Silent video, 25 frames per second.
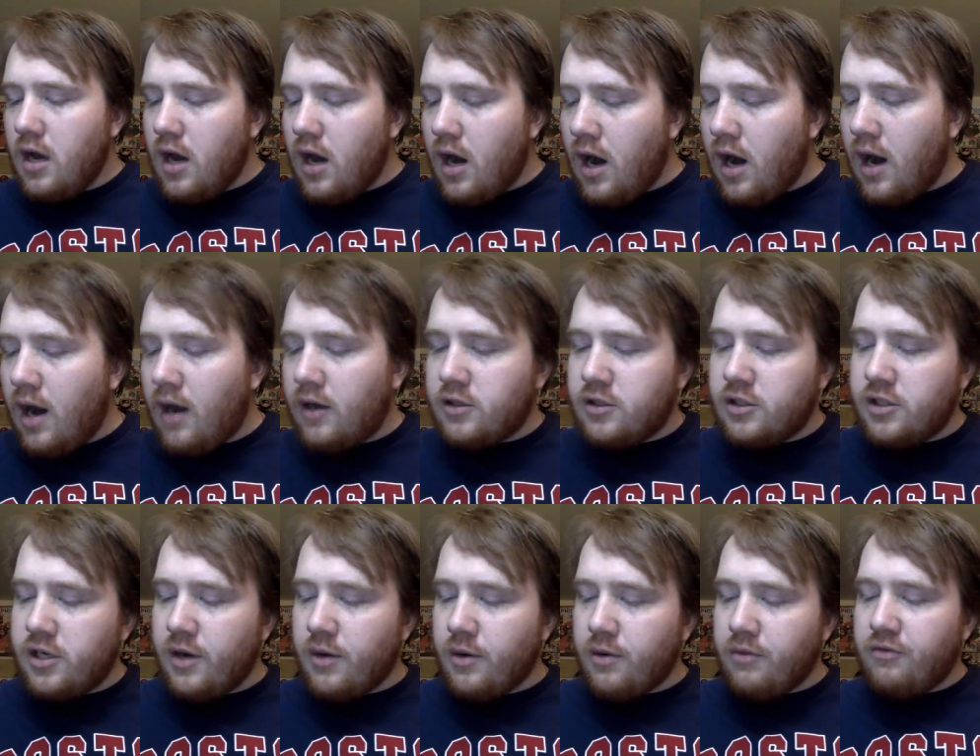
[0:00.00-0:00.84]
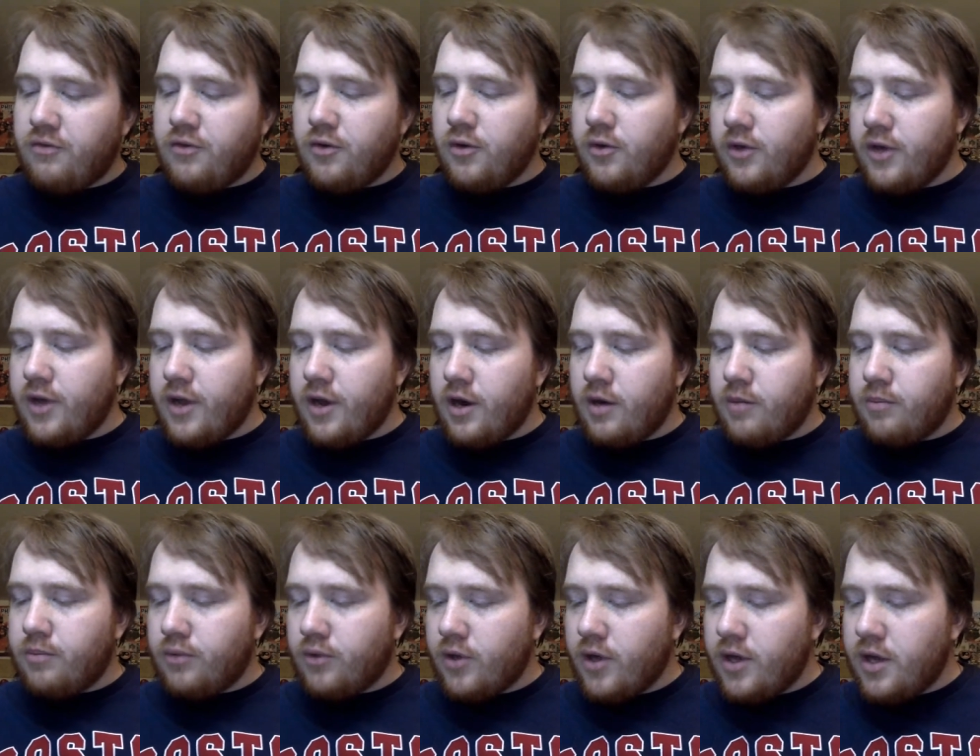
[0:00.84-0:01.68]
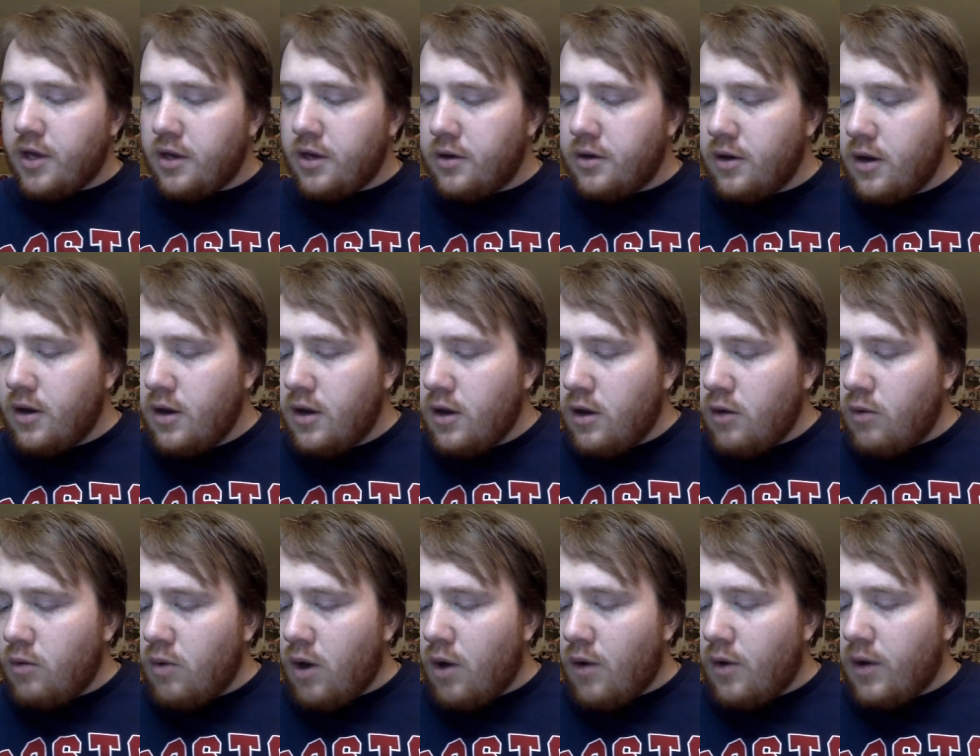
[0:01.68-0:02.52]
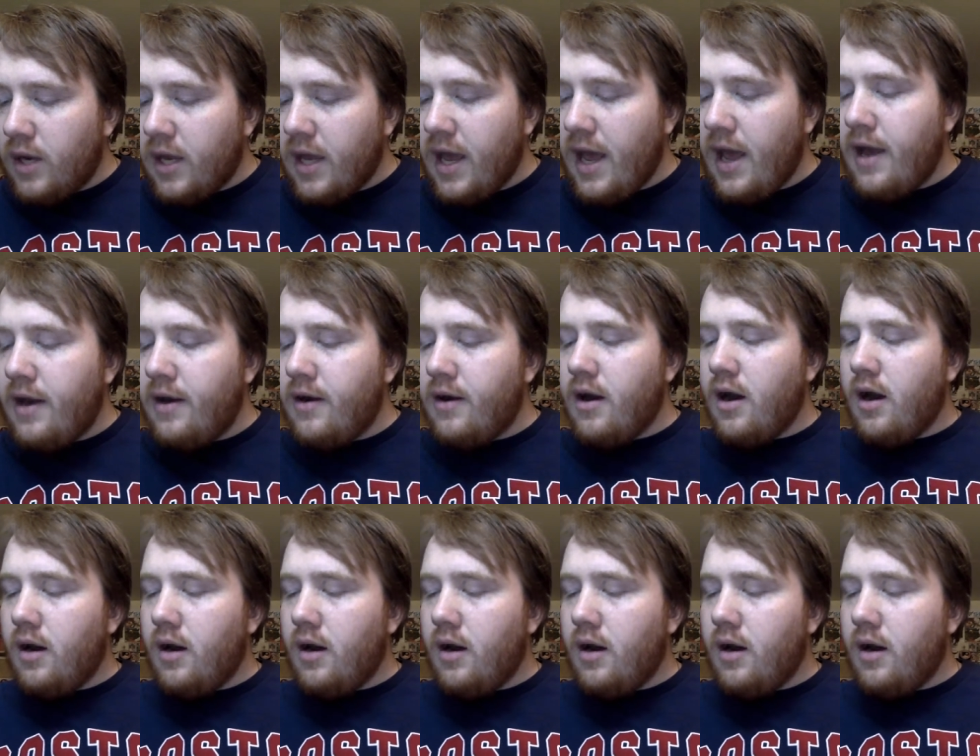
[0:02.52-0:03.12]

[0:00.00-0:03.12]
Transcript: Uh, Sarah Fillier played well again.